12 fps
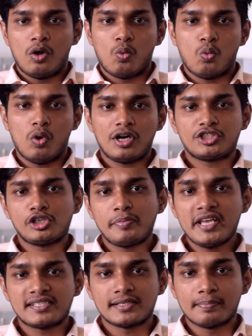What should
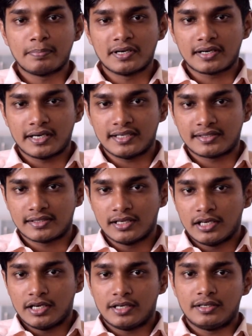be a simple release
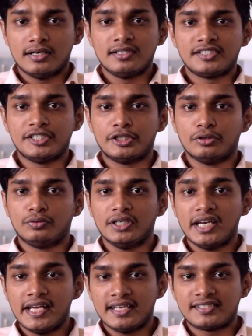turns into
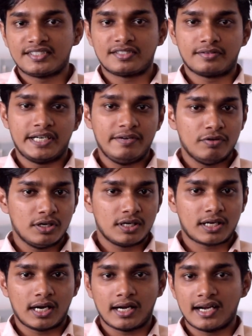delays,
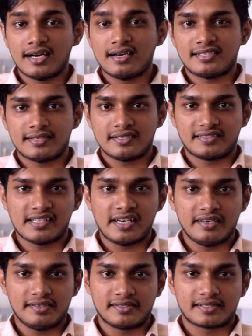rework, and unnecessary
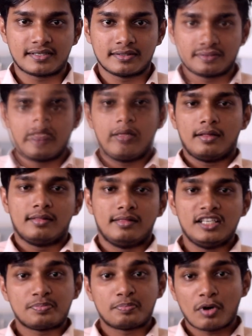risk.
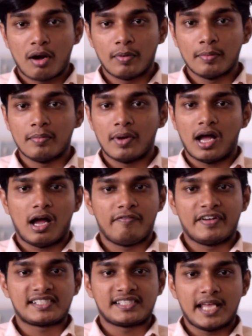This problem
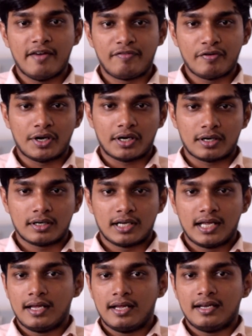affects everyone.
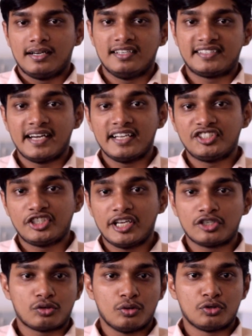Design
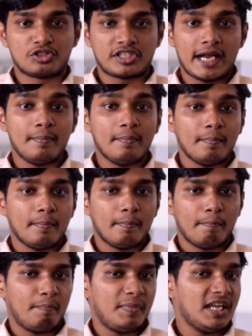engineers lose time,
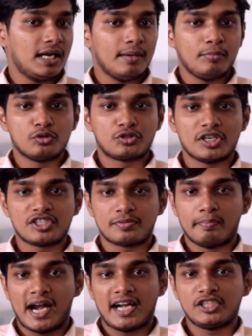PLM users
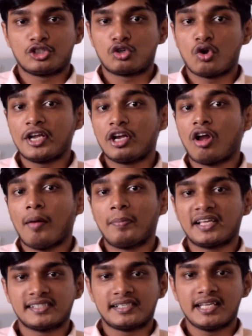manage growing
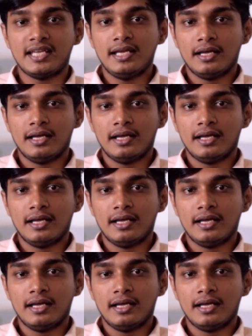complexity,